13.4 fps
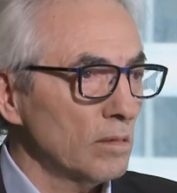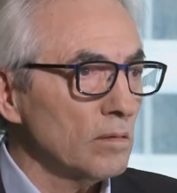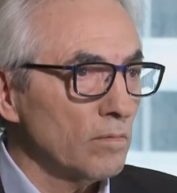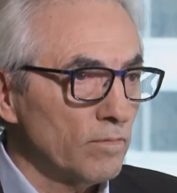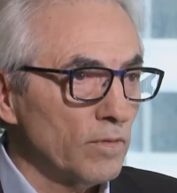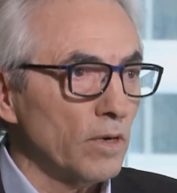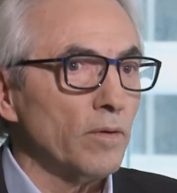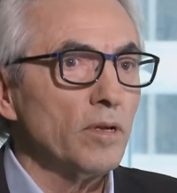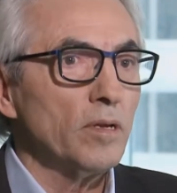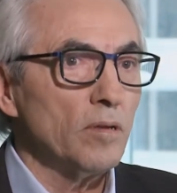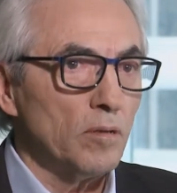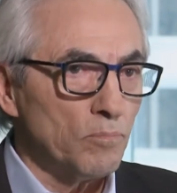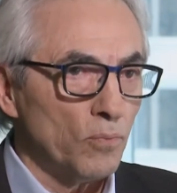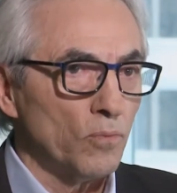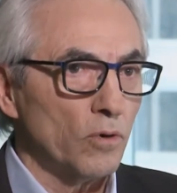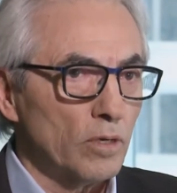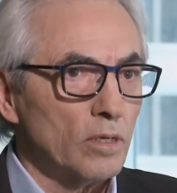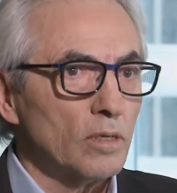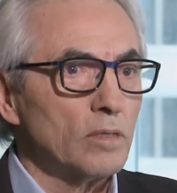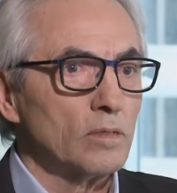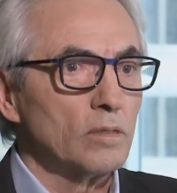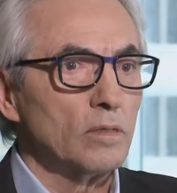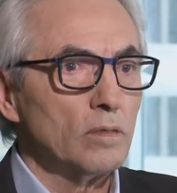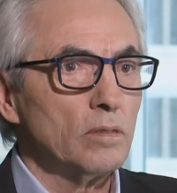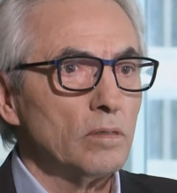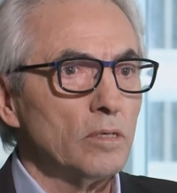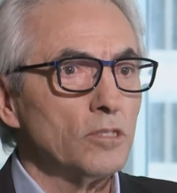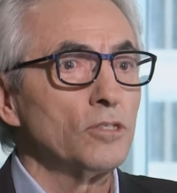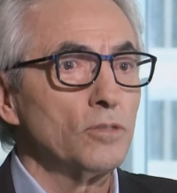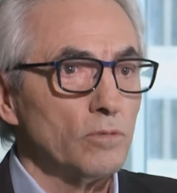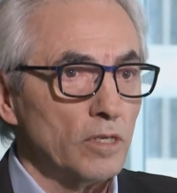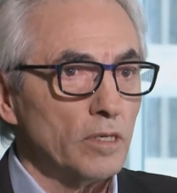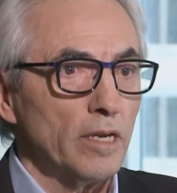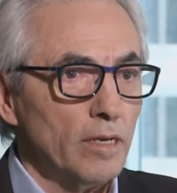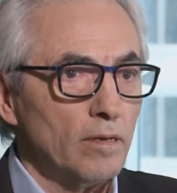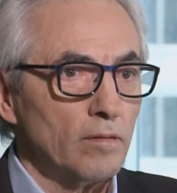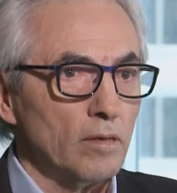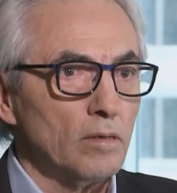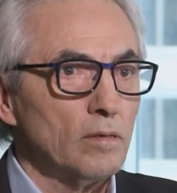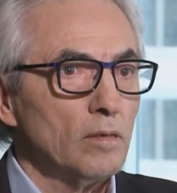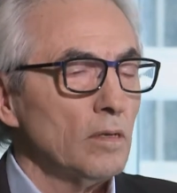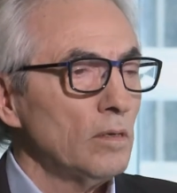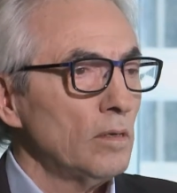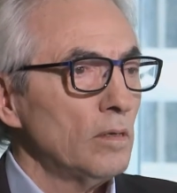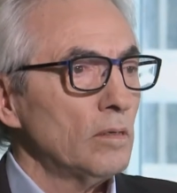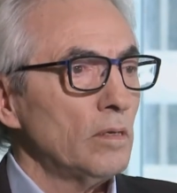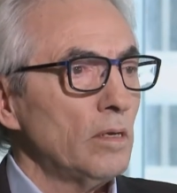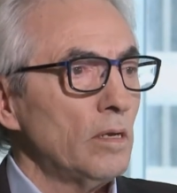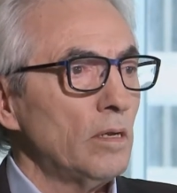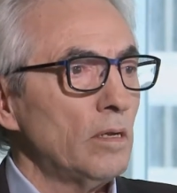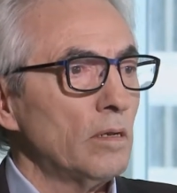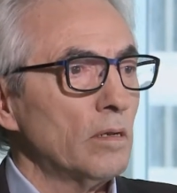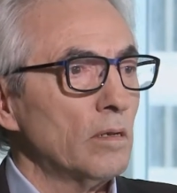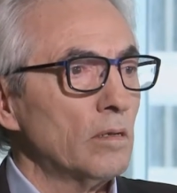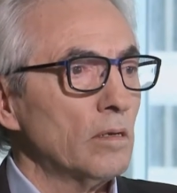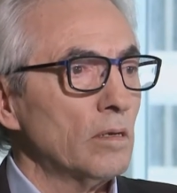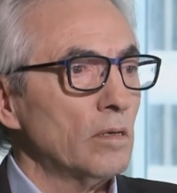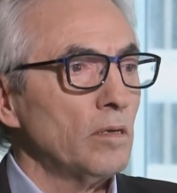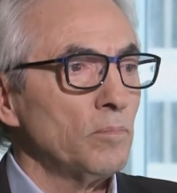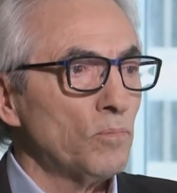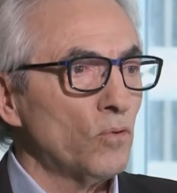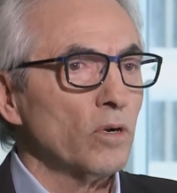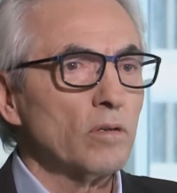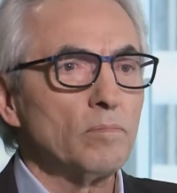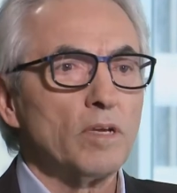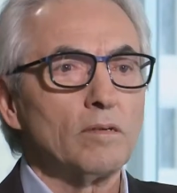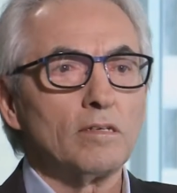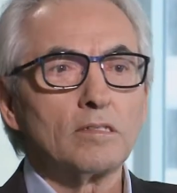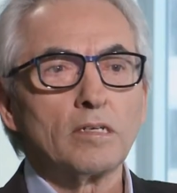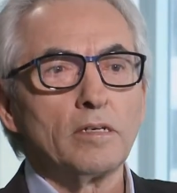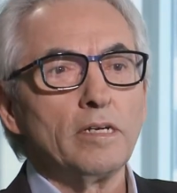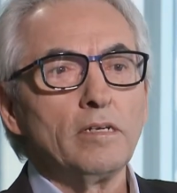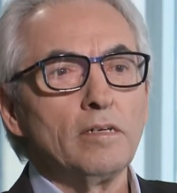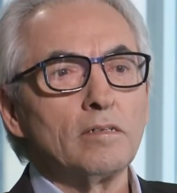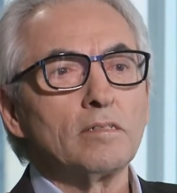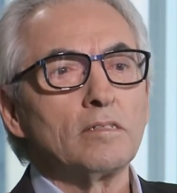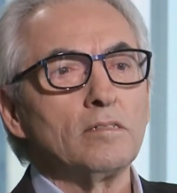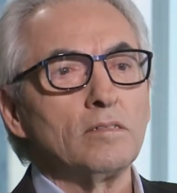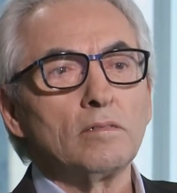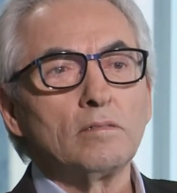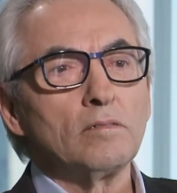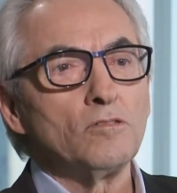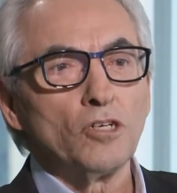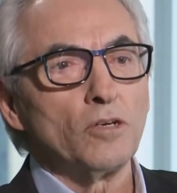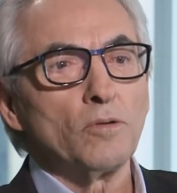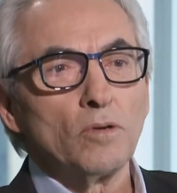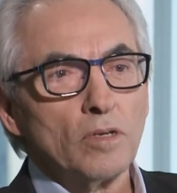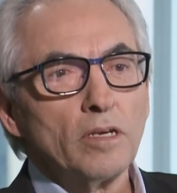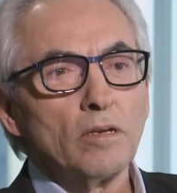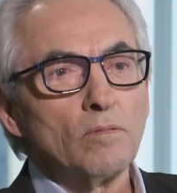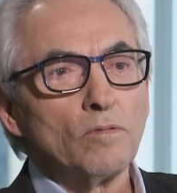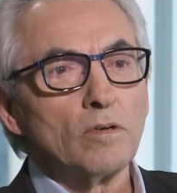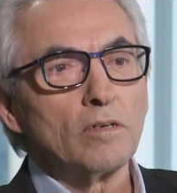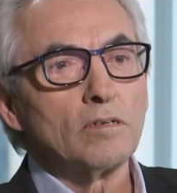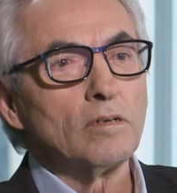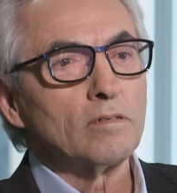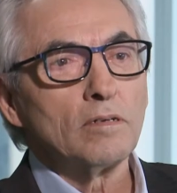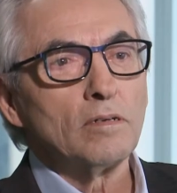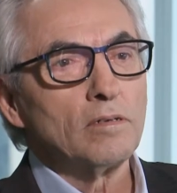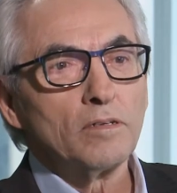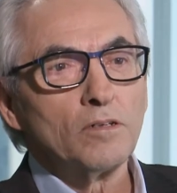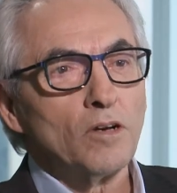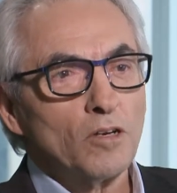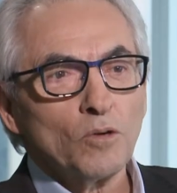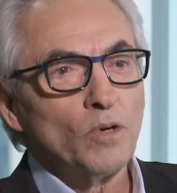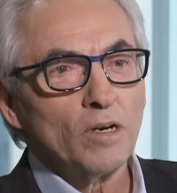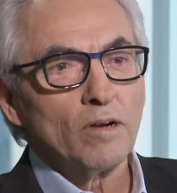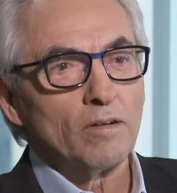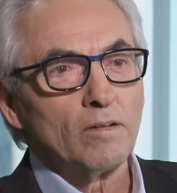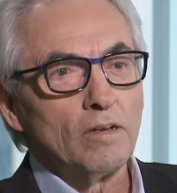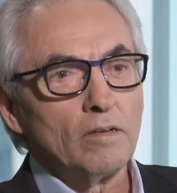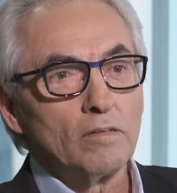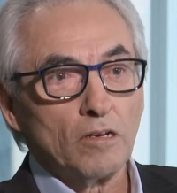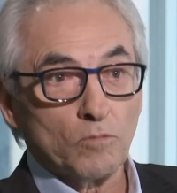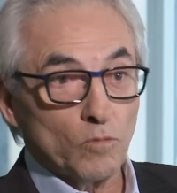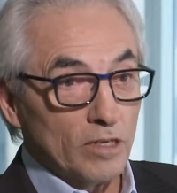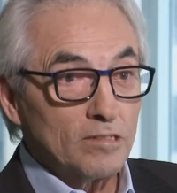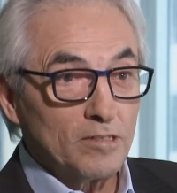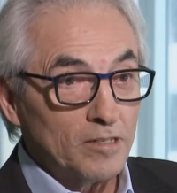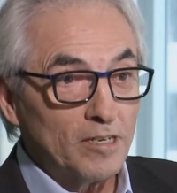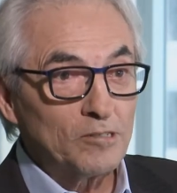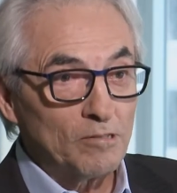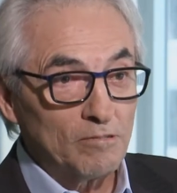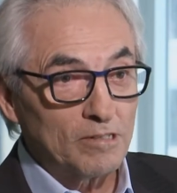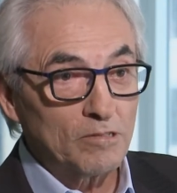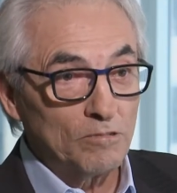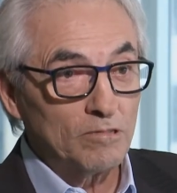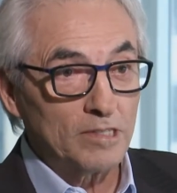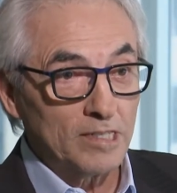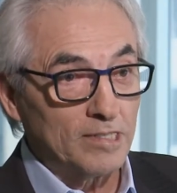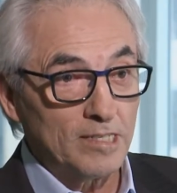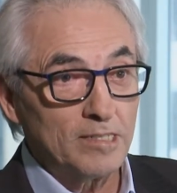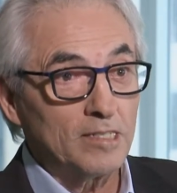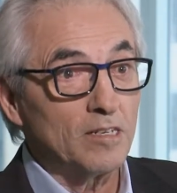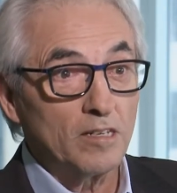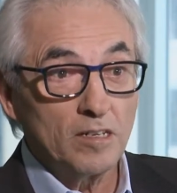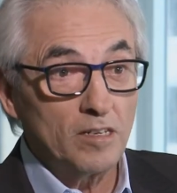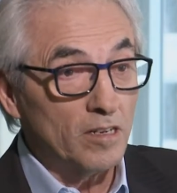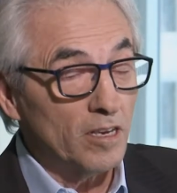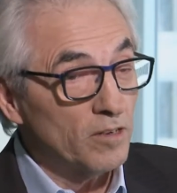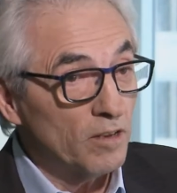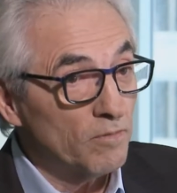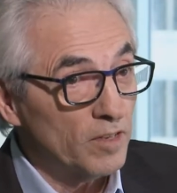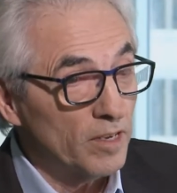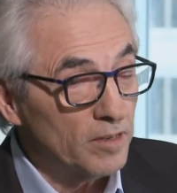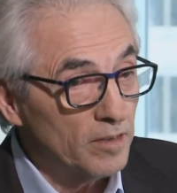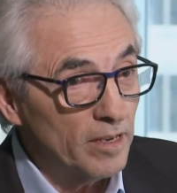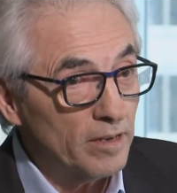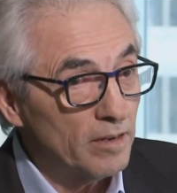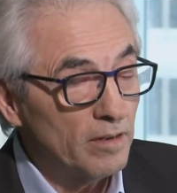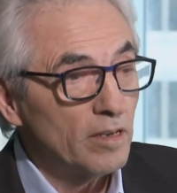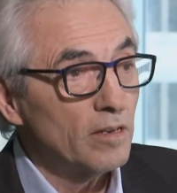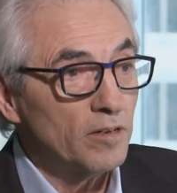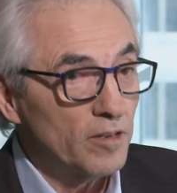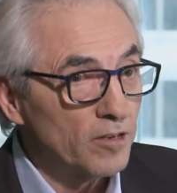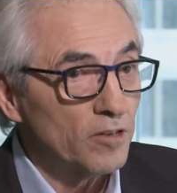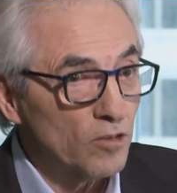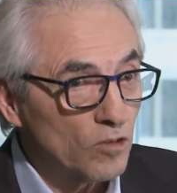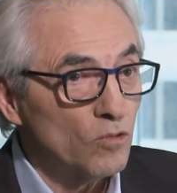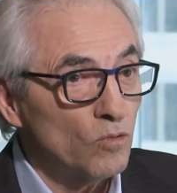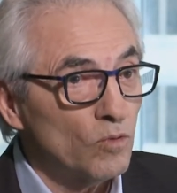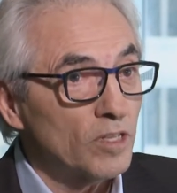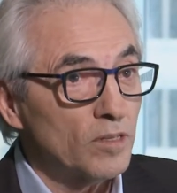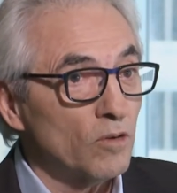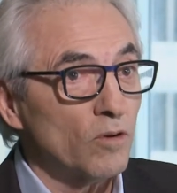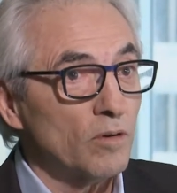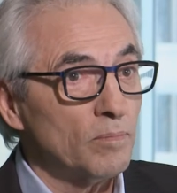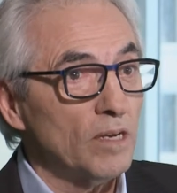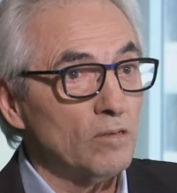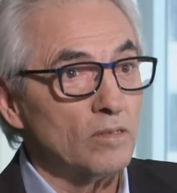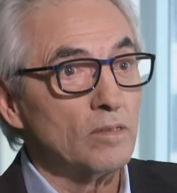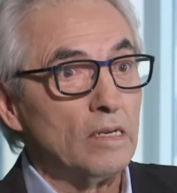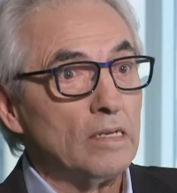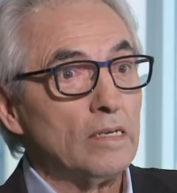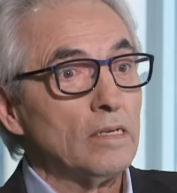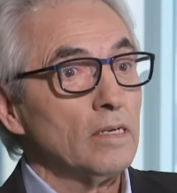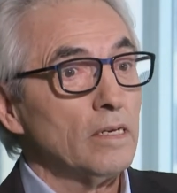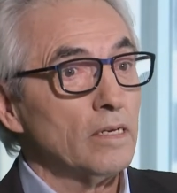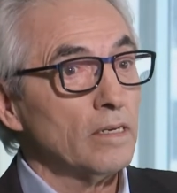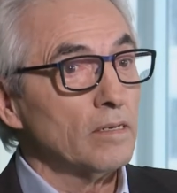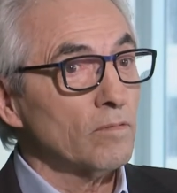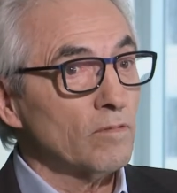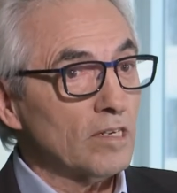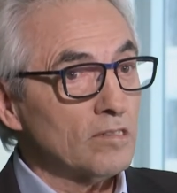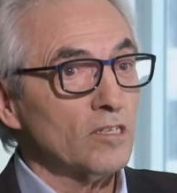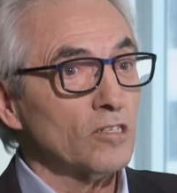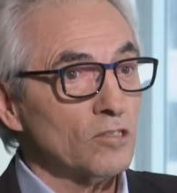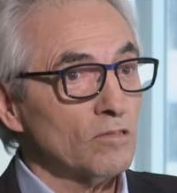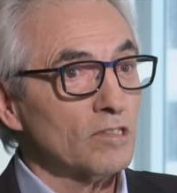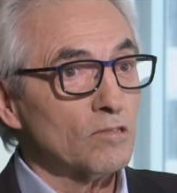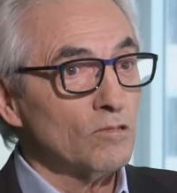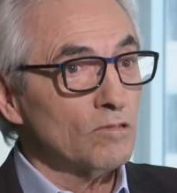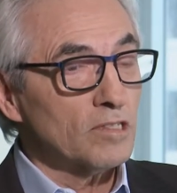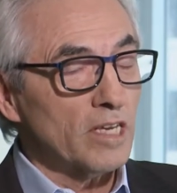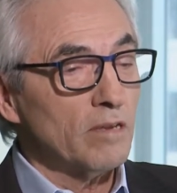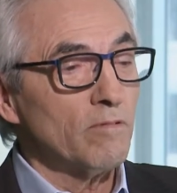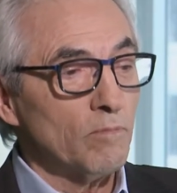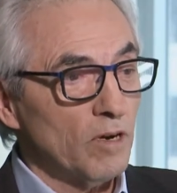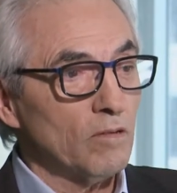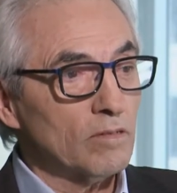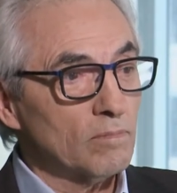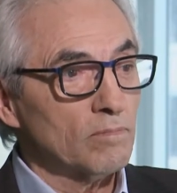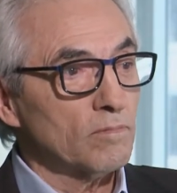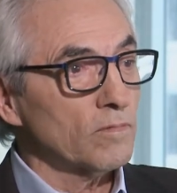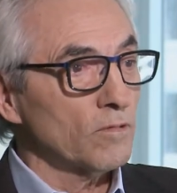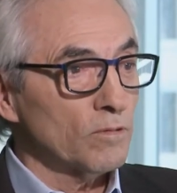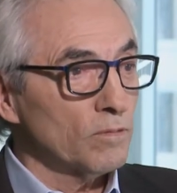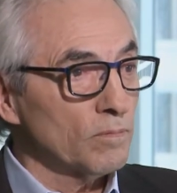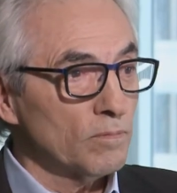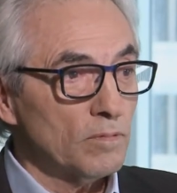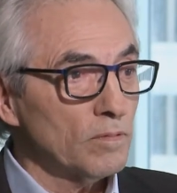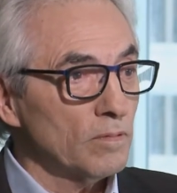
a very important issue in Canada, and uh, important because Canadians generally were not aware that residential schools existed, and if they did, didn't know what they were about. And residential schools came about through